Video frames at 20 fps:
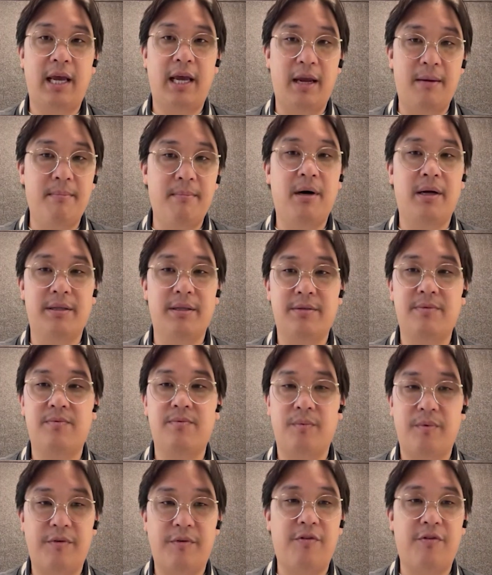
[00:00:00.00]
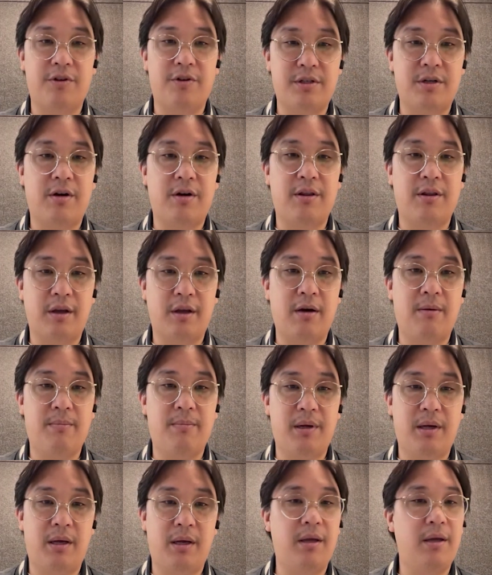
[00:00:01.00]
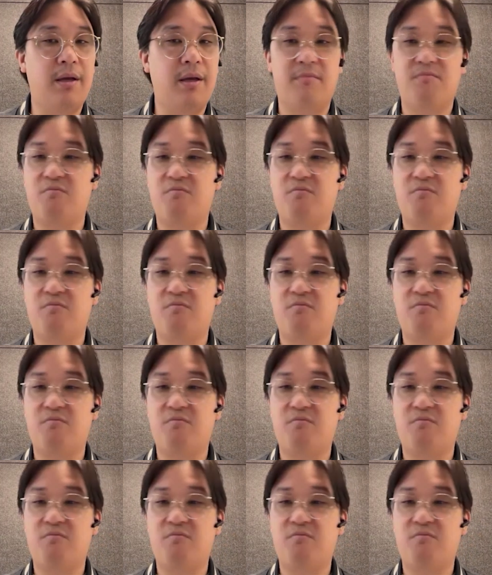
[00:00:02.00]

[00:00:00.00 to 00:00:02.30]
8 months when we first started the company